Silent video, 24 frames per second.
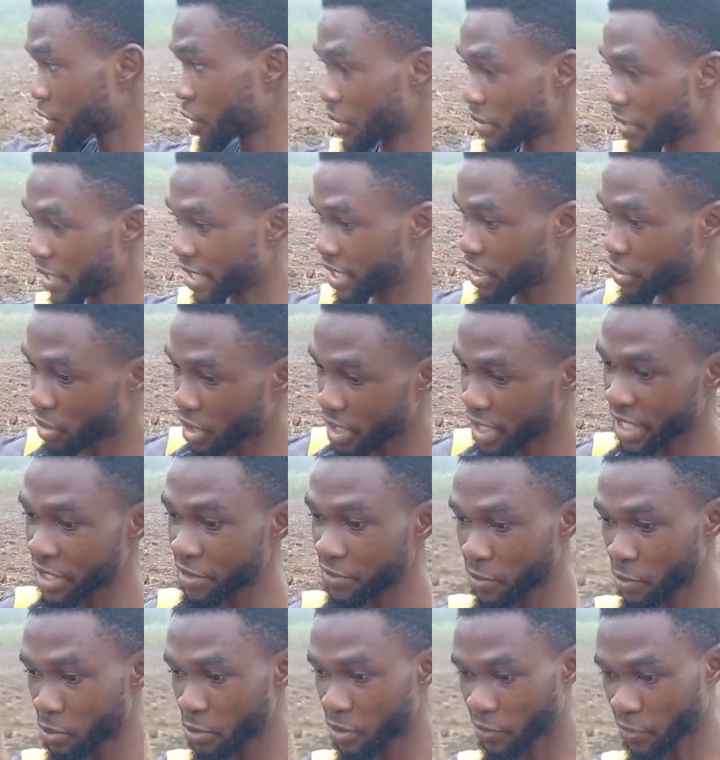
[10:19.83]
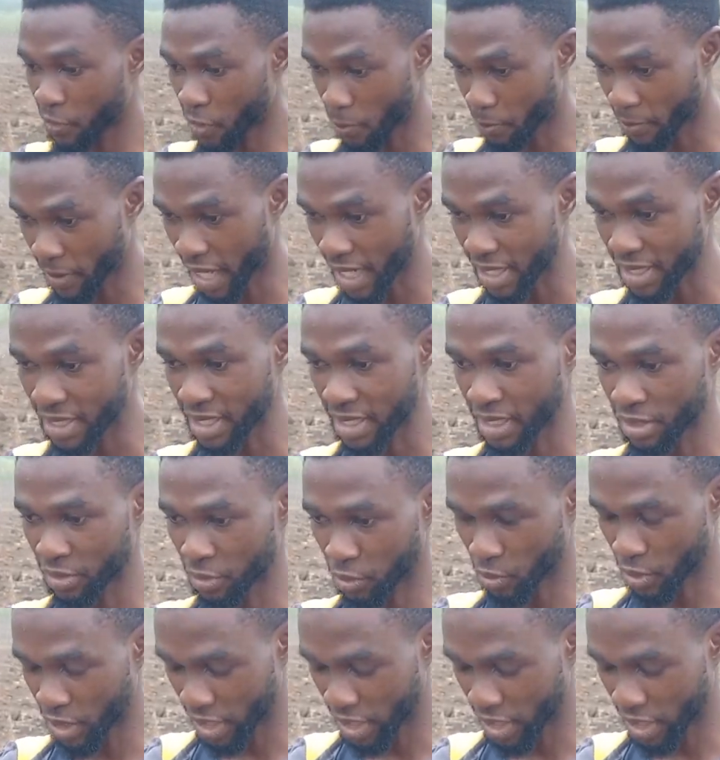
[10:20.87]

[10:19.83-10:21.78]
is already running even before planting.